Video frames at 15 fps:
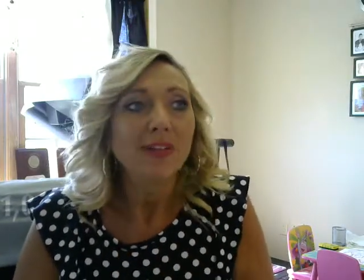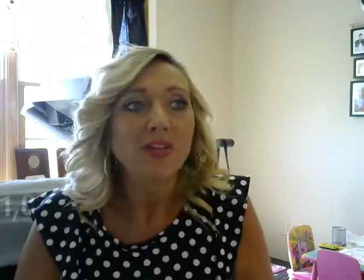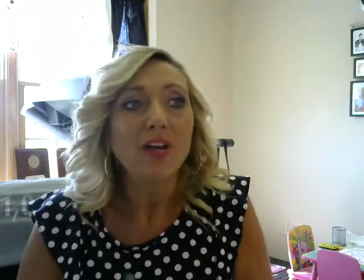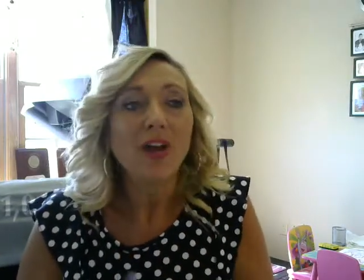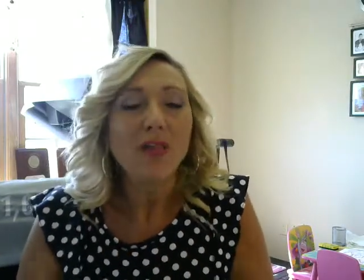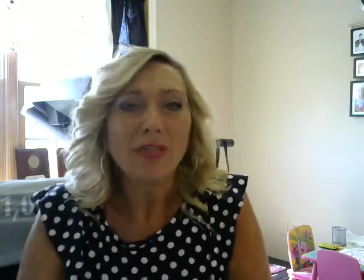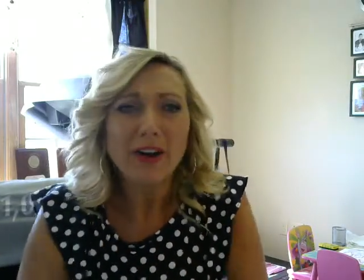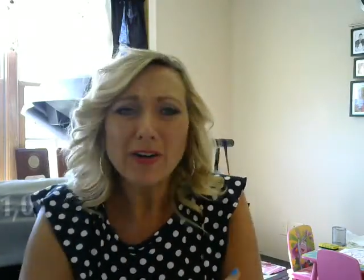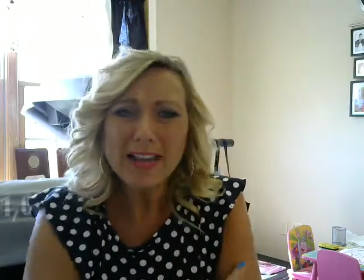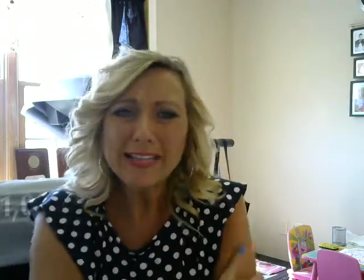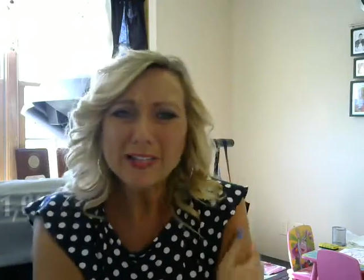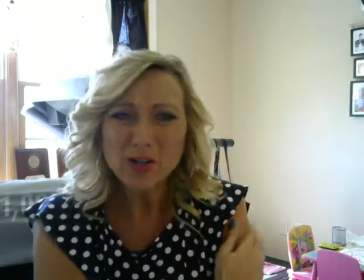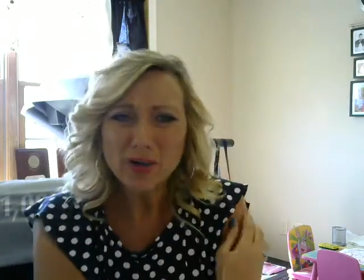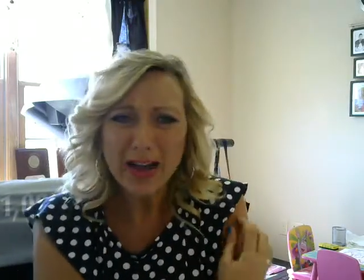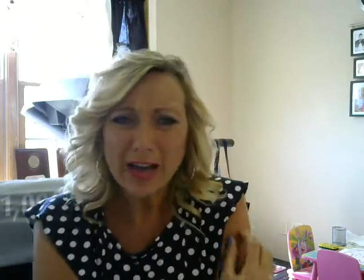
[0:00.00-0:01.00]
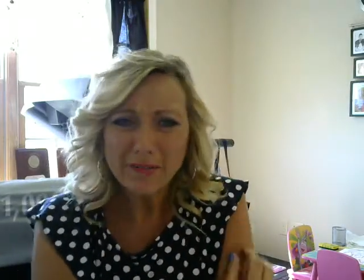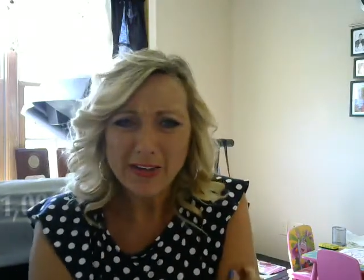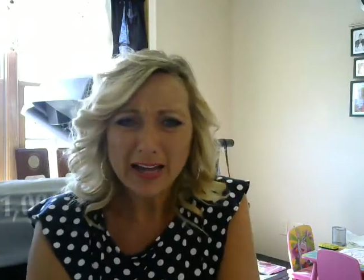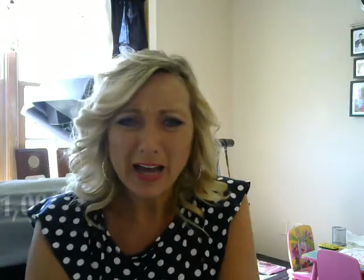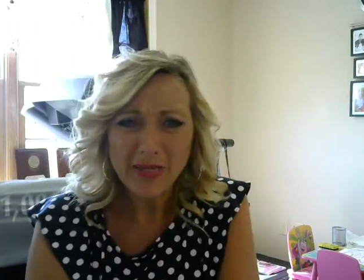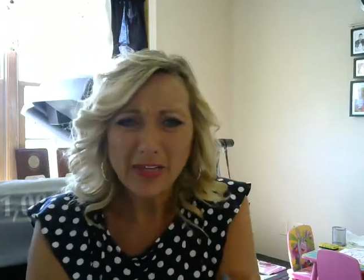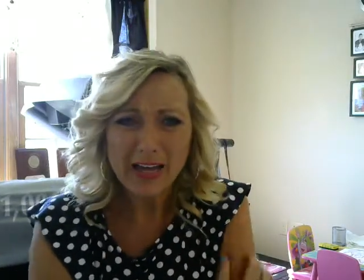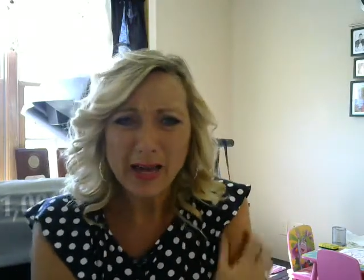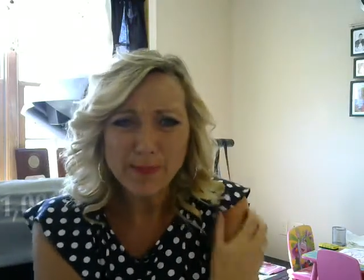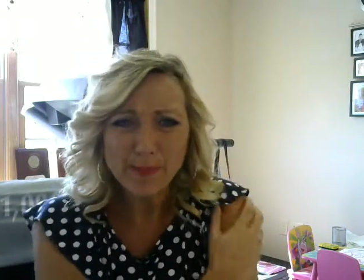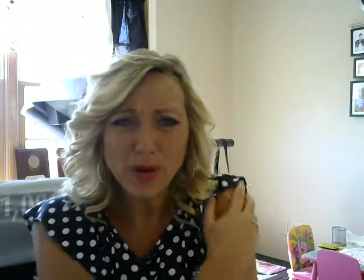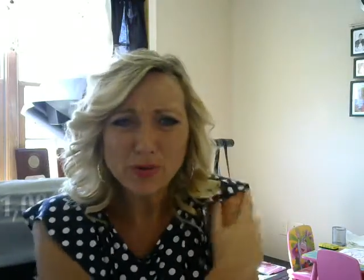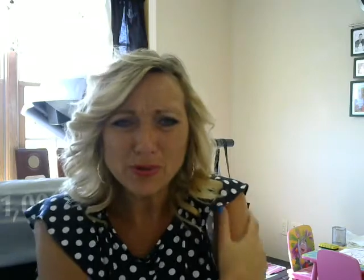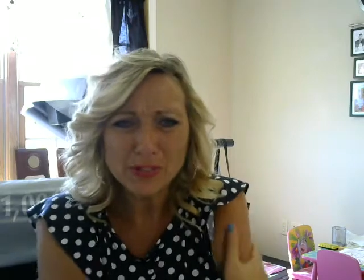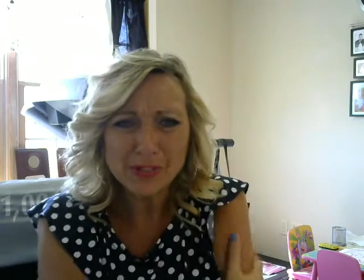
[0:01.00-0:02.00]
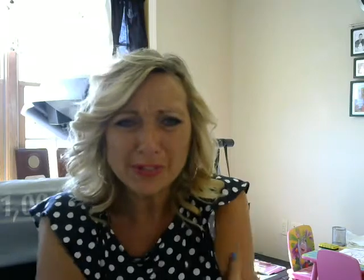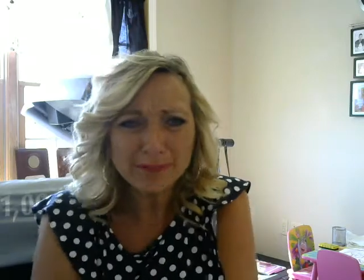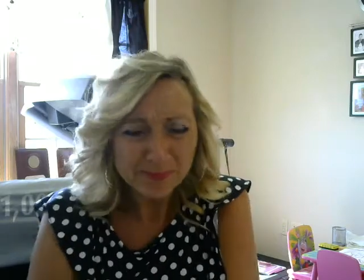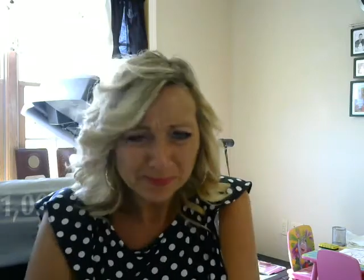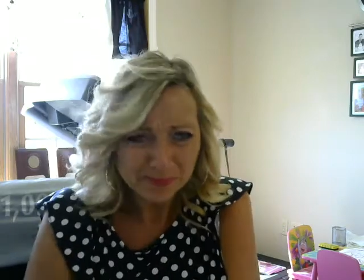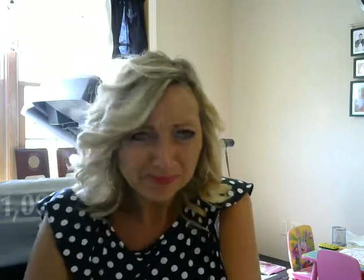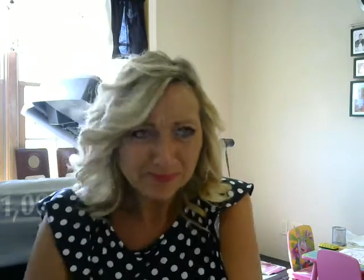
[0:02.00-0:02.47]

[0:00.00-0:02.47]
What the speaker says: you know, there is a graphic I think I posted